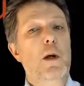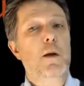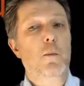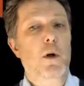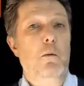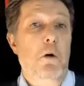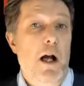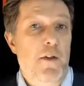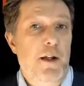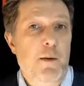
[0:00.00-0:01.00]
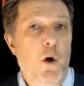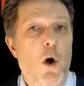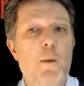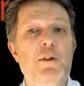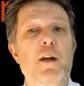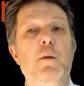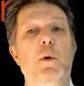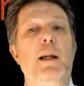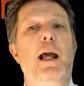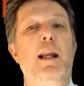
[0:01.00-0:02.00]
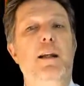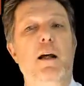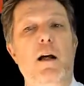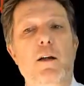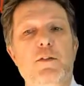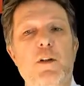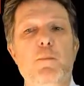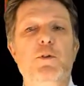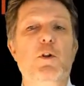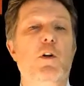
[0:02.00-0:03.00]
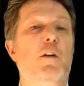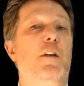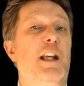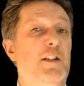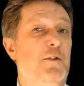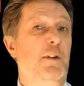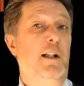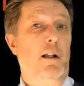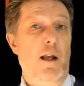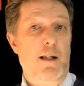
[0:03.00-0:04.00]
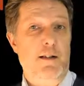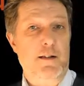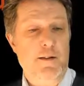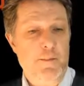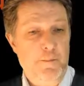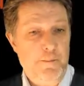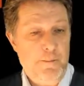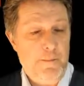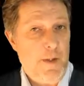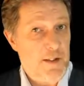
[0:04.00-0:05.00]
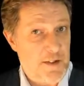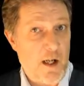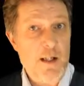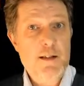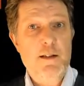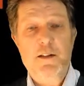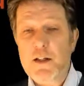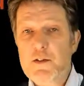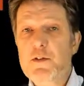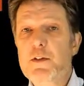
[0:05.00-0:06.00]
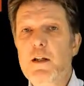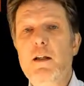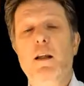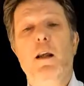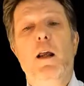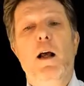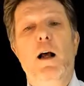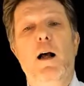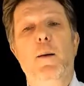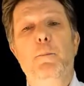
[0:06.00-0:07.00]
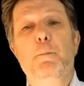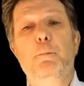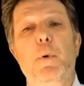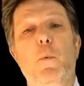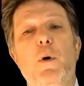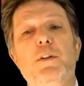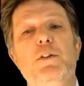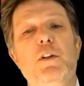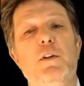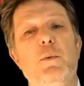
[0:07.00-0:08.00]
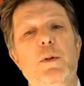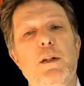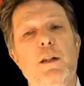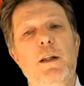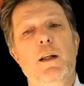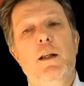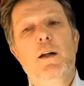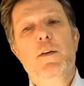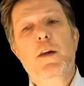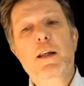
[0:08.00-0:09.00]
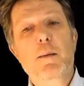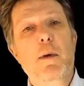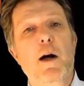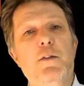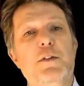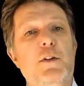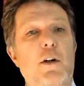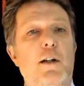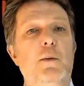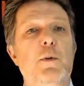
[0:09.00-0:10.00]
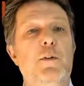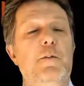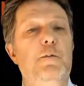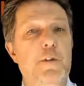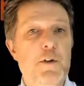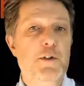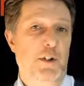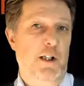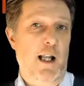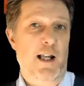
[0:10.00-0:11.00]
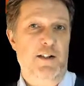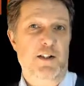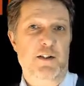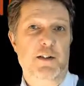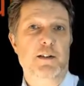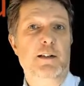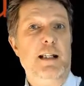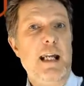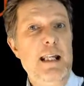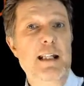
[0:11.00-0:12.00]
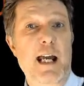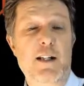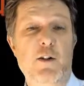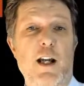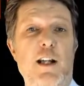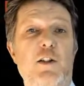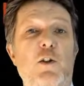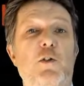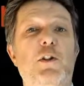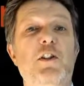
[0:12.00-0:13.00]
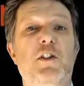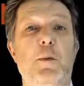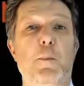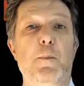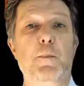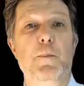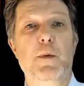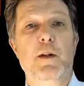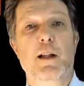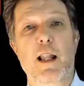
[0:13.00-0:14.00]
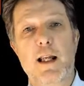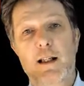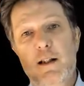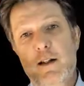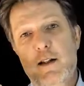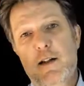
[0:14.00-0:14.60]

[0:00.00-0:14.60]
well, I think almost everyone had some sort of history class. It's nice. It's interesting. But what should we think about starting with future classes in the educational system? Like